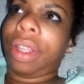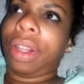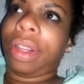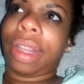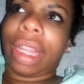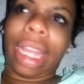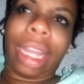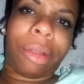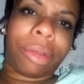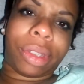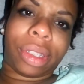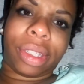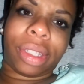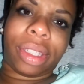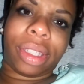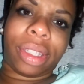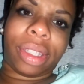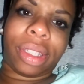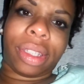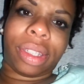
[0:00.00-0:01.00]
they
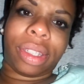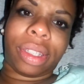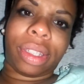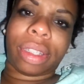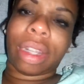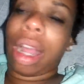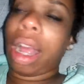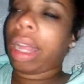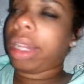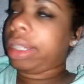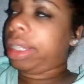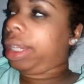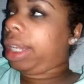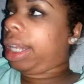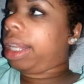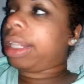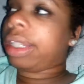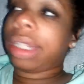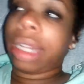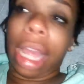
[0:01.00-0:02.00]
was the
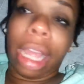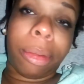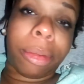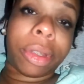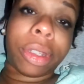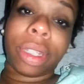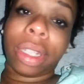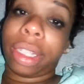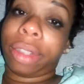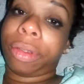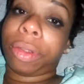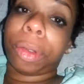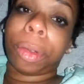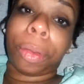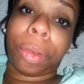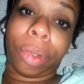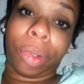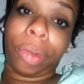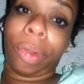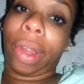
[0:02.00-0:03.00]
labor and delivery
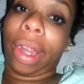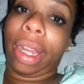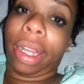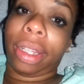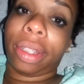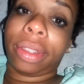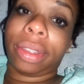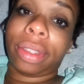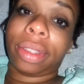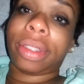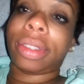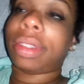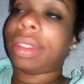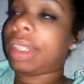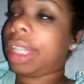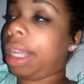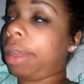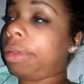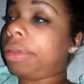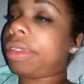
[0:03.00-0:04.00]
was great.
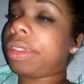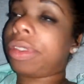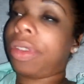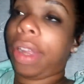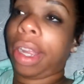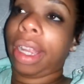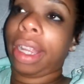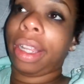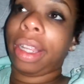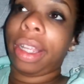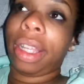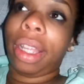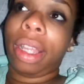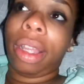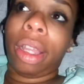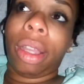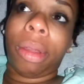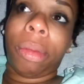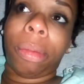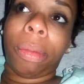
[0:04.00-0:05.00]
They was great.
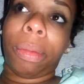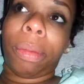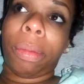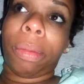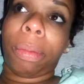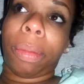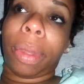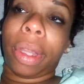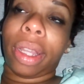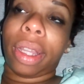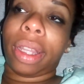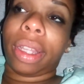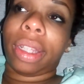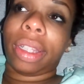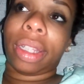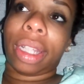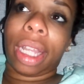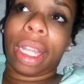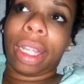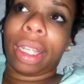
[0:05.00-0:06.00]
But
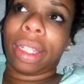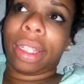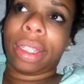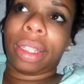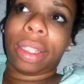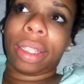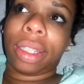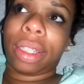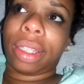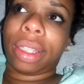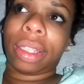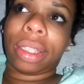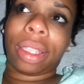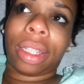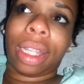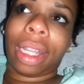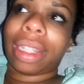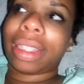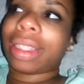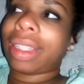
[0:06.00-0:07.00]

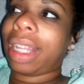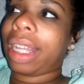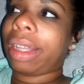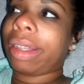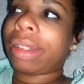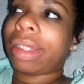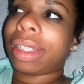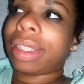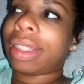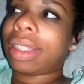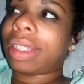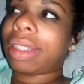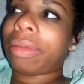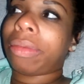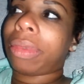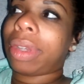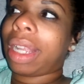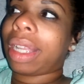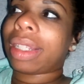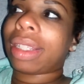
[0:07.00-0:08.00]
it's like
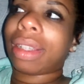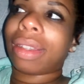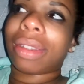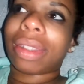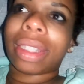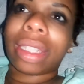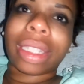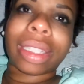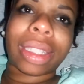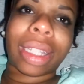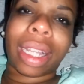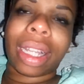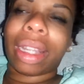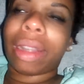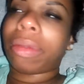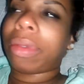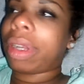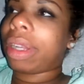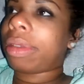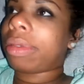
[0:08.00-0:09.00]
when I told, it's like
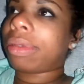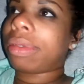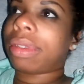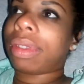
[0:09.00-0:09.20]
when I